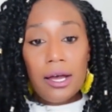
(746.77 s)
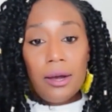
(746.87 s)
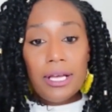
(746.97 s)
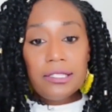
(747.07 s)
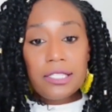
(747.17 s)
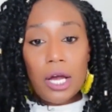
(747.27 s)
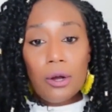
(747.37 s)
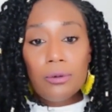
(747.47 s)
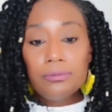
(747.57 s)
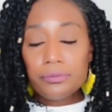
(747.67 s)

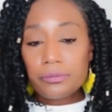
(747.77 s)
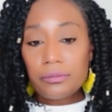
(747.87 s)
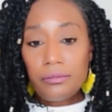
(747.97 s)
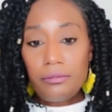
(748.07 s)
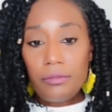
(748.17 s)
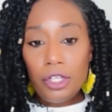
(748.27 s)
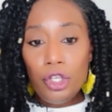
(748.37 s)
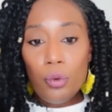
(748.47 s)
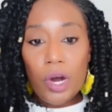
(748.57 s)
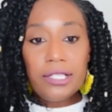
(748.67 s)
So
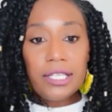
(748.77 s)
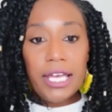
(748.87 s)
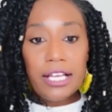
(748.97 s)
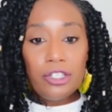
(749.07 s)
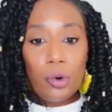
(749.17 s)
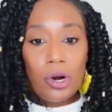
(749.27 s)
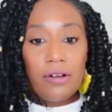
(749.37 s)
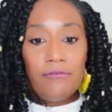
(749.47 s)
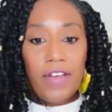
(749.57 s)
you want to ignore